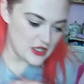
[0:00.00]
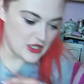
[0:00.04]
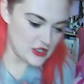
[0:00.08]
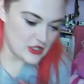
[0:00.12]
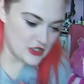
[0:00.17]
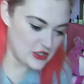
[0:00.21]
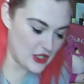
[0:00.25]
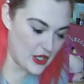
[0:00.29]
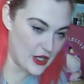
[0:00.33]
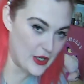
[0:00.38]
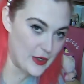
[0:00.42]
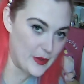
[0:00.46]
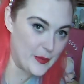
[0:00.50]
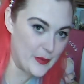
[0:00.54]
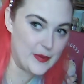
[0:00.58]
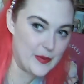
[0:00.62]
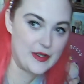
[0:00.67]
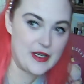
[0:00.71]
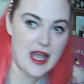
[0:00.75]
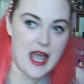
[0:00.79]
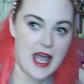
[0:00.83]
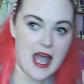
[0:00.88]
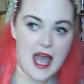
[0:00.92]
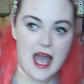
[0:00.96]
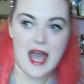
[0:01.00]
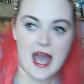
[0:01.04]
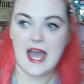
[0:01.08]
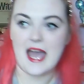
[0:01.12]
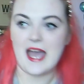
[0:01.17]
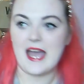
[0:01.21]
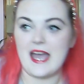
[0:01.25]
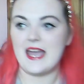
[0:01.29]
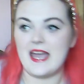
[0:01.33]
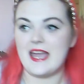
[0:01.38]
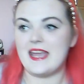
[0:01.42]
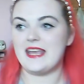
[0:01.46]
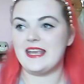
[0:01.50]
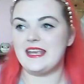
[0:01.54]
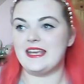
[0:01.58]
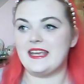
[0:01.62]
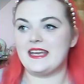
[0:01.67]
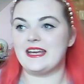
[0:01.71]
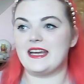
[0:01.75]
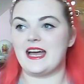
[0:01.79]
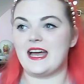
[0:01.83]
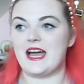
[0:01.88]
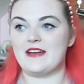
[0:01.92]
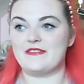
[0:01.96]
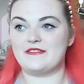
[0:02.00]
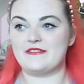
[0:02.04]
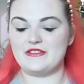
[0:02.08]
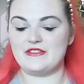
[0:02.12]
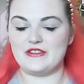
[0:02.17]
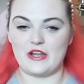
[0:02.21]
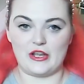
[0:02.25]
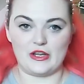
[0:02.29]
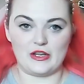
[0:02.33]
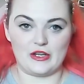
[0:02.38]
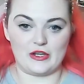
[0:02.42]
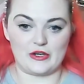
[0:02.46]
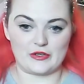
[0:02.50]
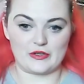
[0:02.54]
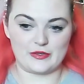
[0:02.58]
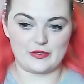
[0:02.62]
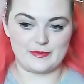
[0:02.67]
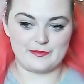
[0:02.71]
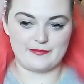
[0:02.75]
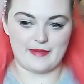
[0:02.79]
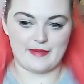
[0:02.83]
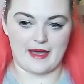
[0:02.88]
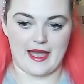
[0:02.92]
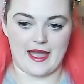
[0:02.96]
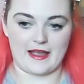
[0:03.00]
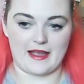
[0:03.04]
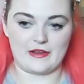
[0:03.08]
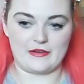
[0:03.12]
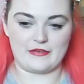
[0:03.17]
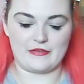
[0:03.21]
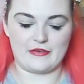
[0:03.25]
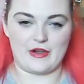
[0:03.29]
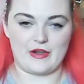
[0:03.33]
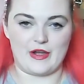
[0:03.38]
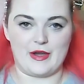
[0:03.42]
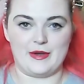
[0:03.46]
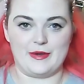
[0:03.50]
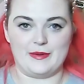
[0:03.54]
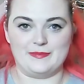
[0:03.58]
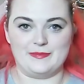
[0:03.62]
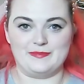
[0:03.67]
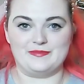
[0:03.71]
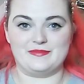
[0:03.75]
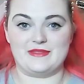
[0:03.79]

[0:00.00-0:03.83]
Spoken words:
So I have not long come back from